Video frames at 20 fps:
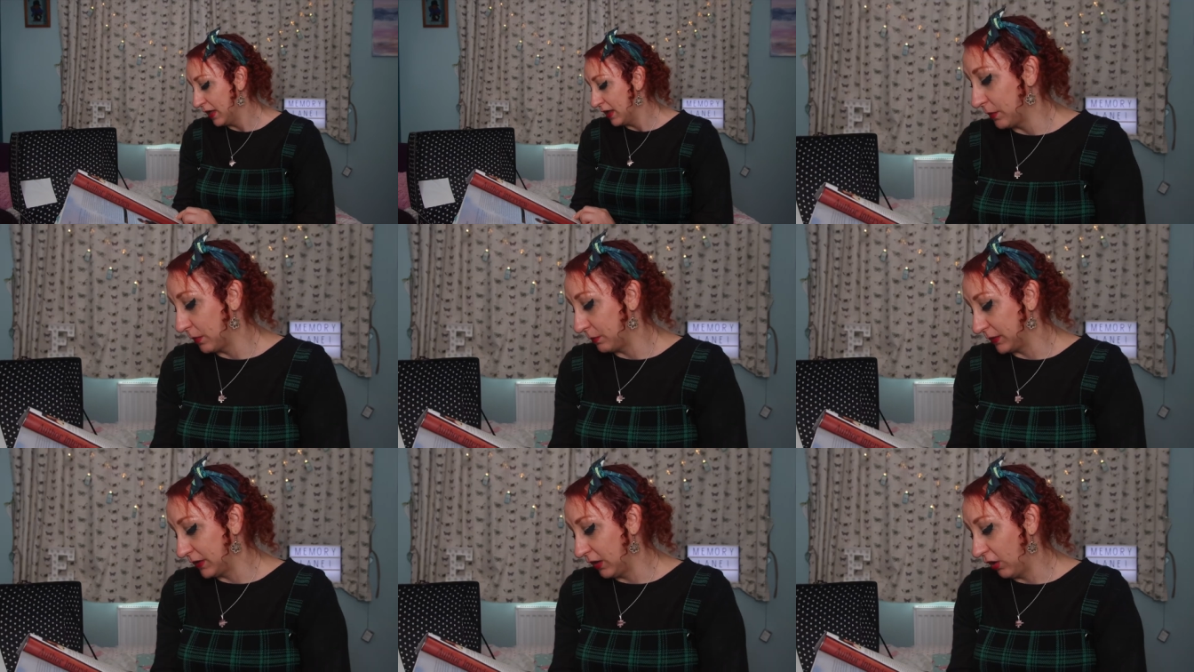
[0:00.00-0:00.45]

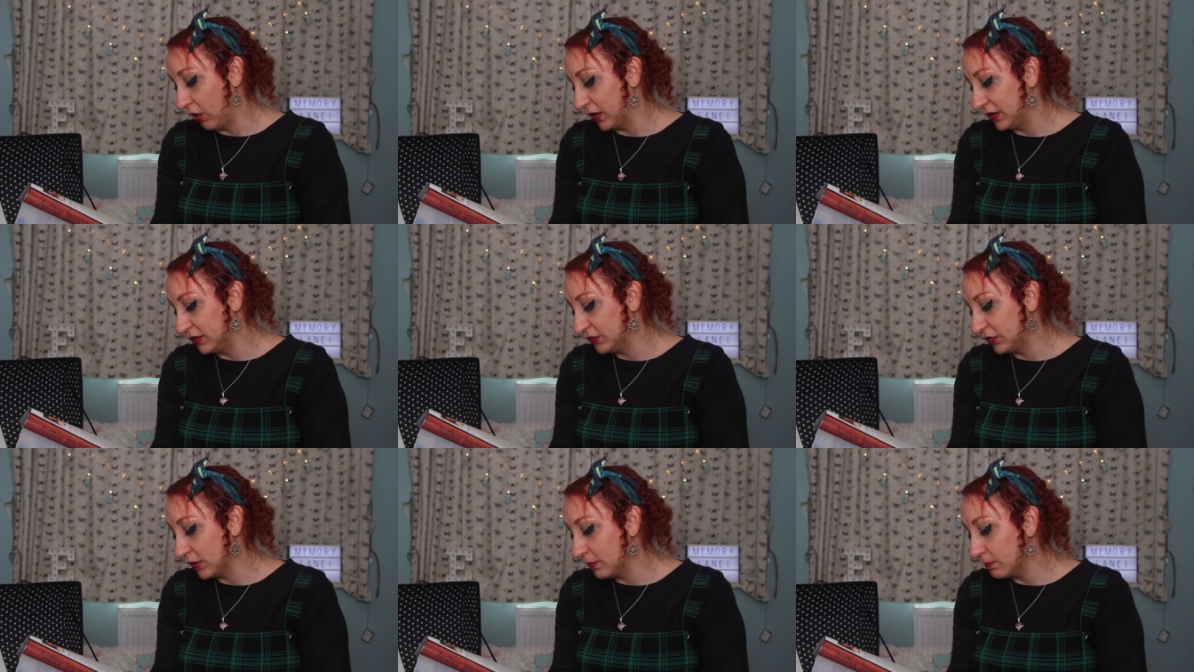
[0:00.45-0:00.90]
but
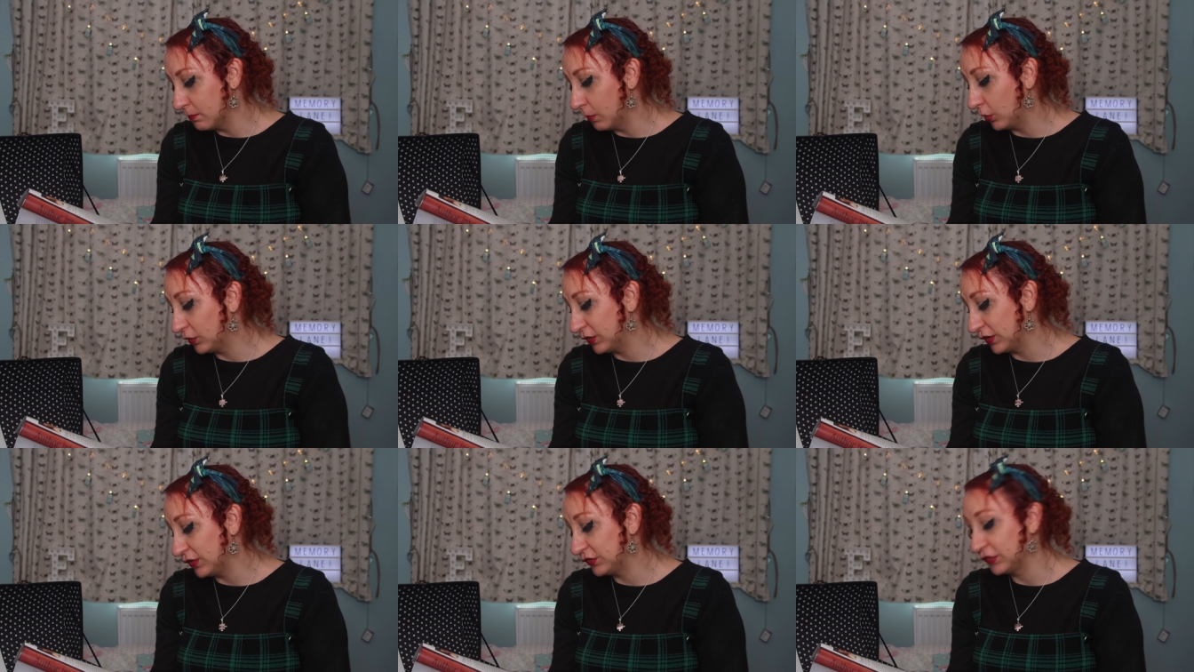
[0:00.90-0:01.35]
behind her
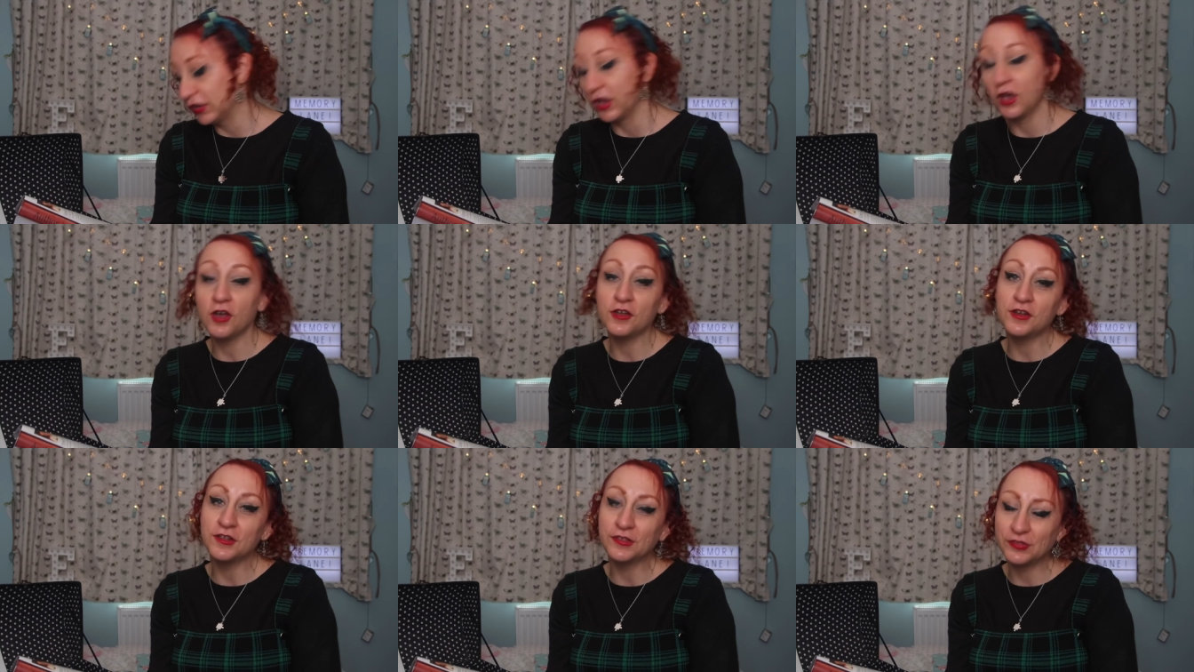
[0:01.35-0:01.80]
modest,
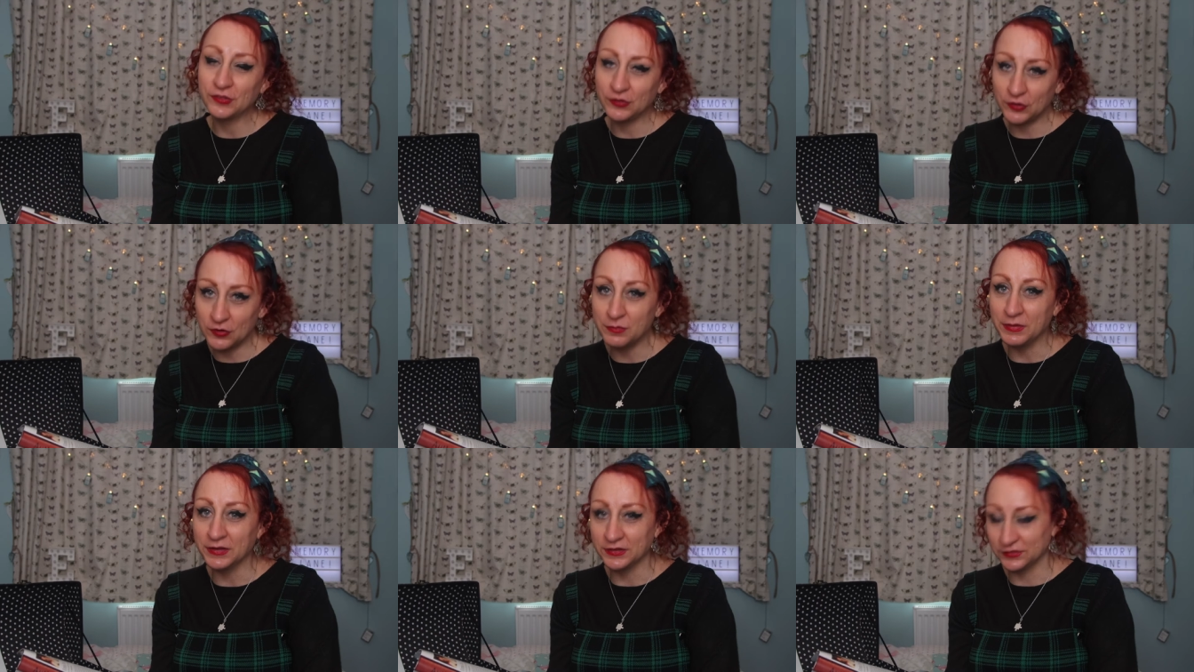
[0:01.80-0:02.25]

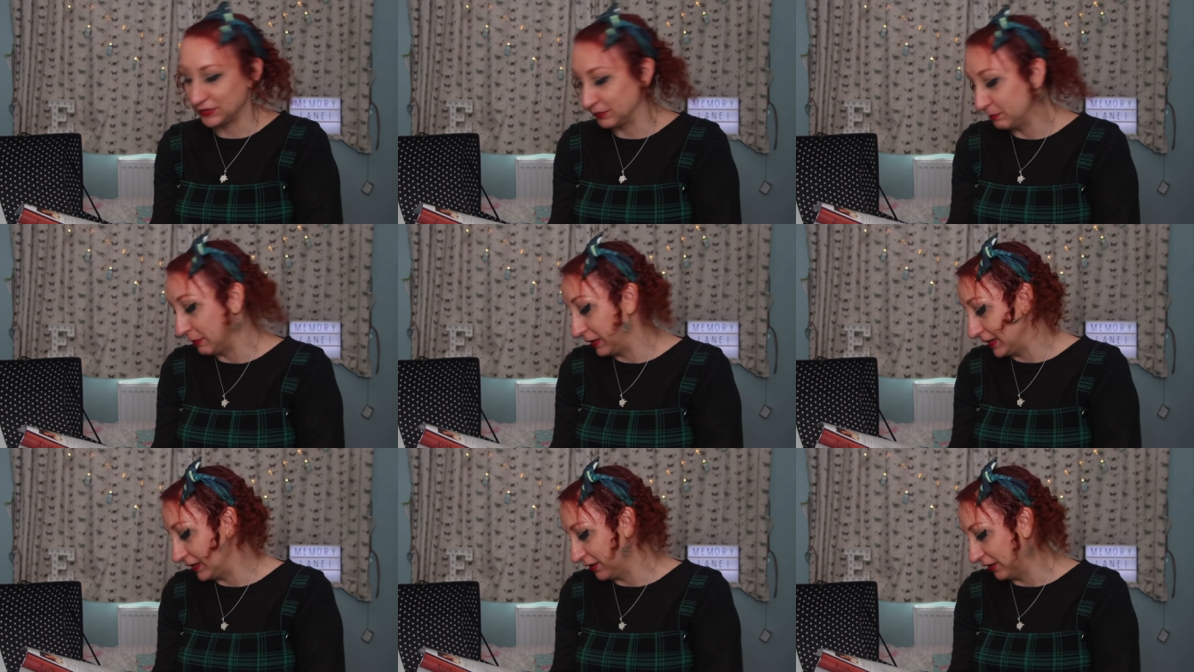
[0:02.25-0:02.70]
unassuming
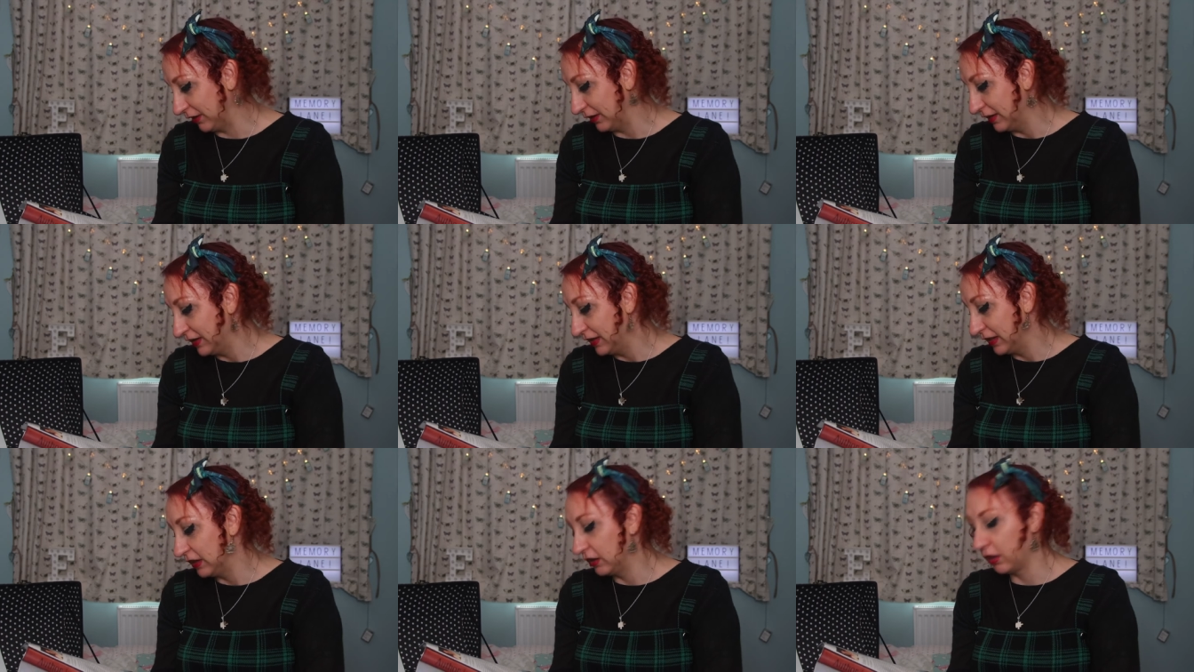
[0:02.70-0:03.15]
demeanour
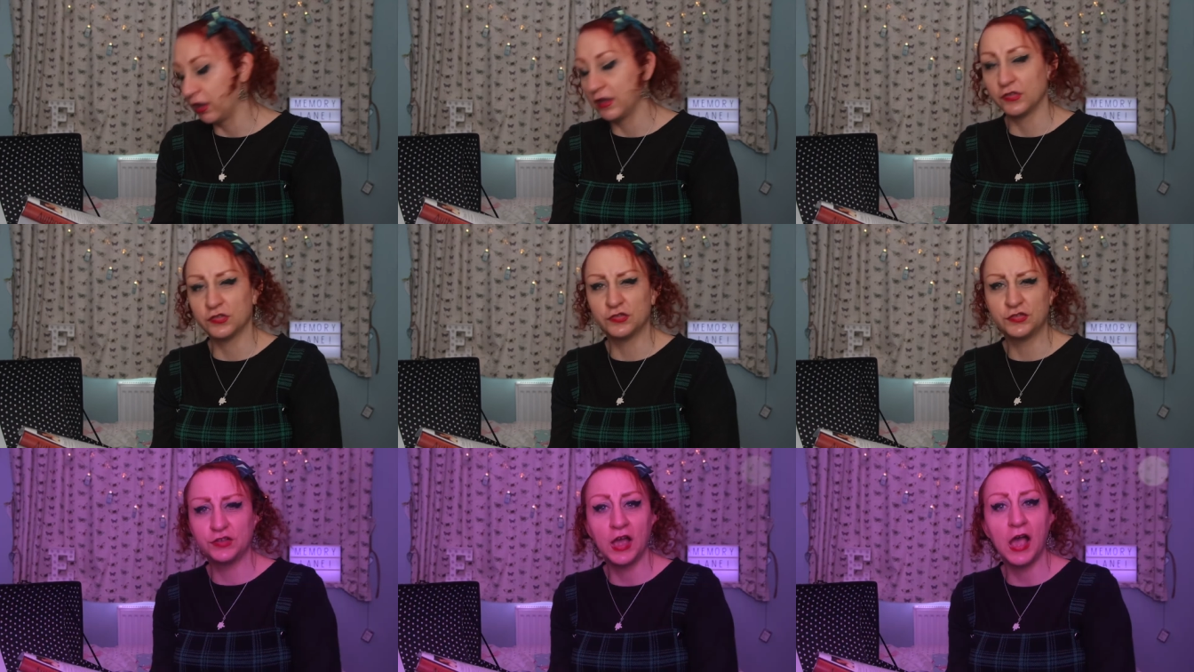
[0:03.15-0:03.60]

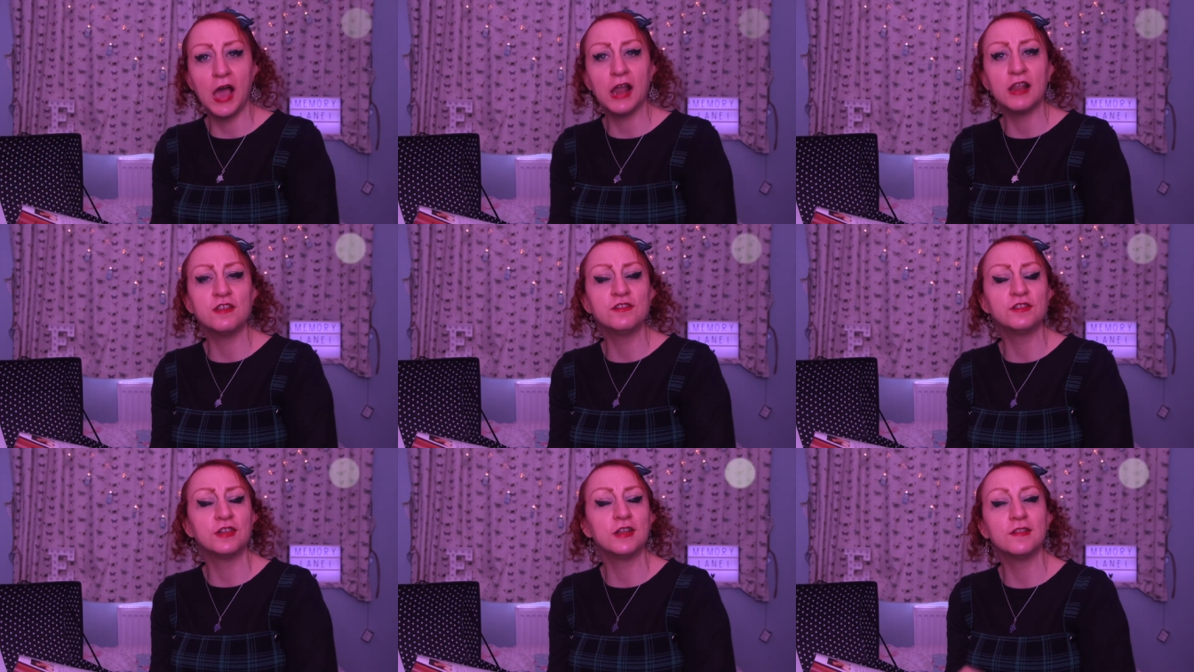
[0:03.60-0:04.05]
lies
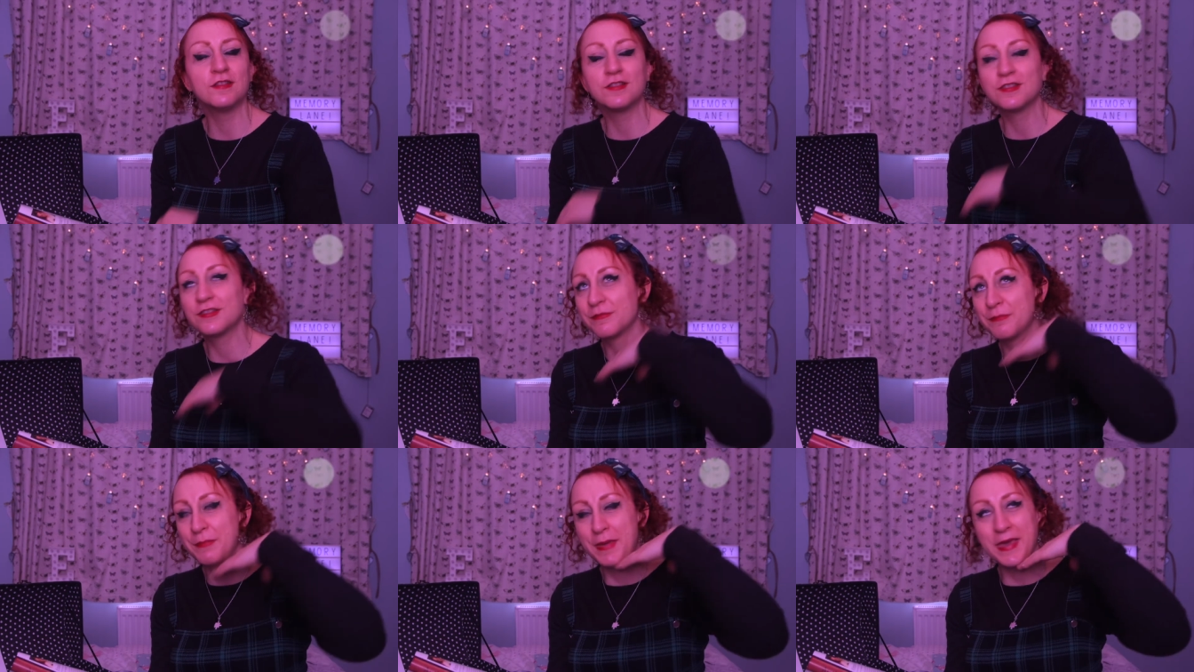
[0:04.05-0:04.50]
talent in
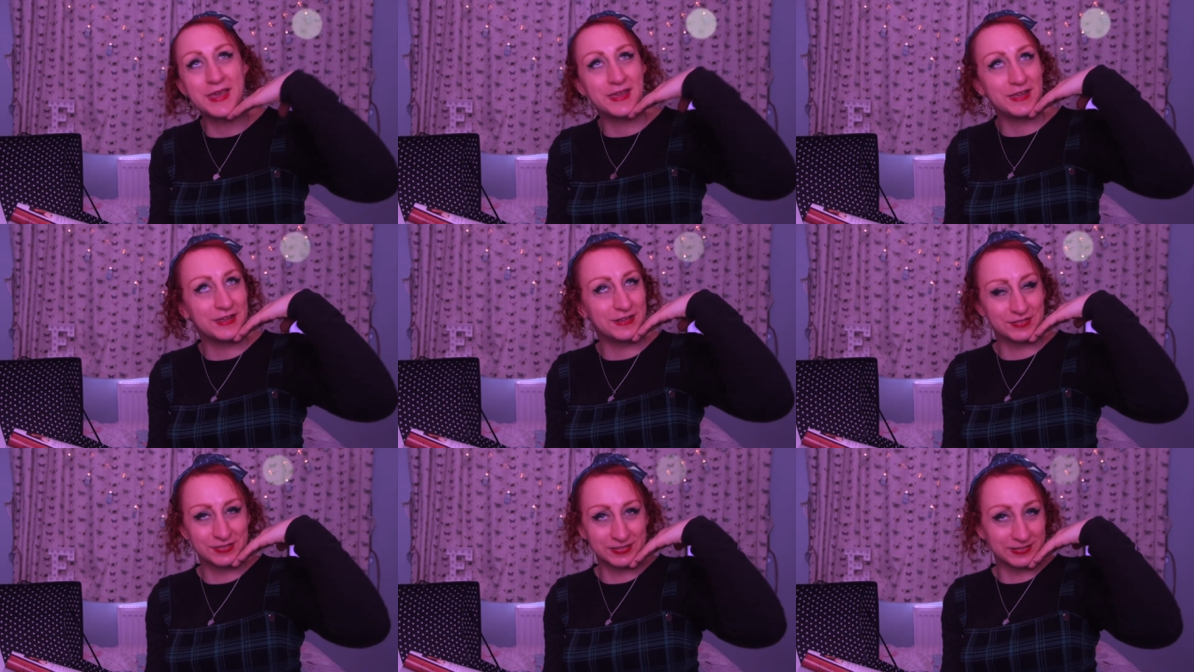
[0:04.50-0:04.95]

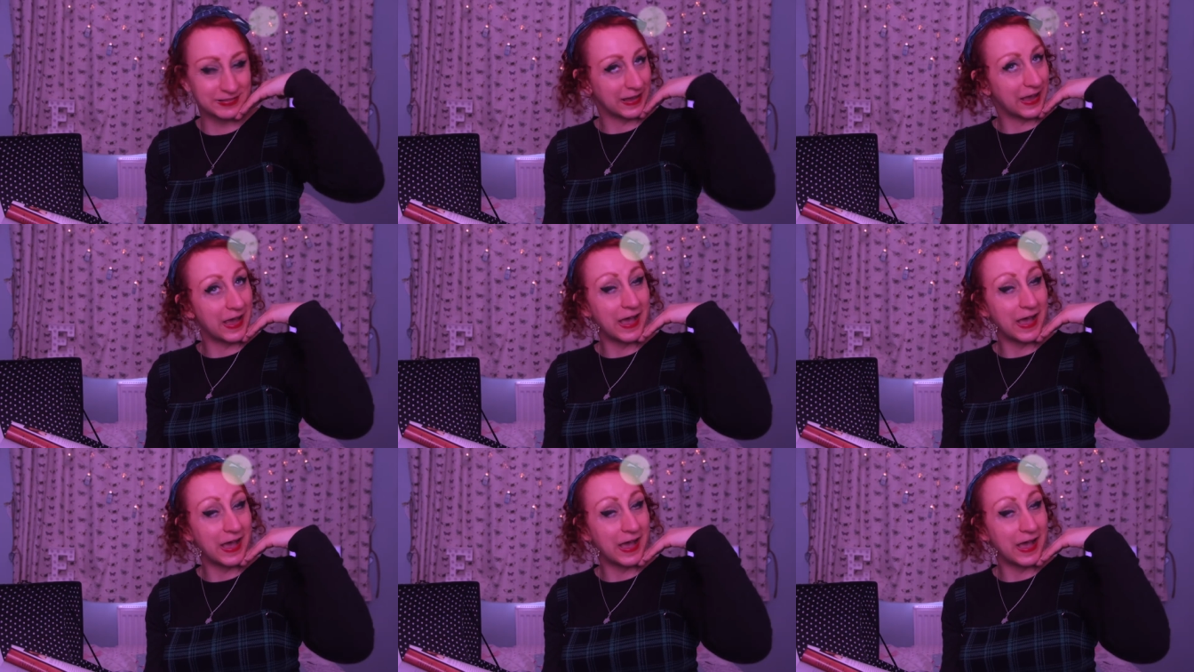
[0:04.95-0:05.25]
spades.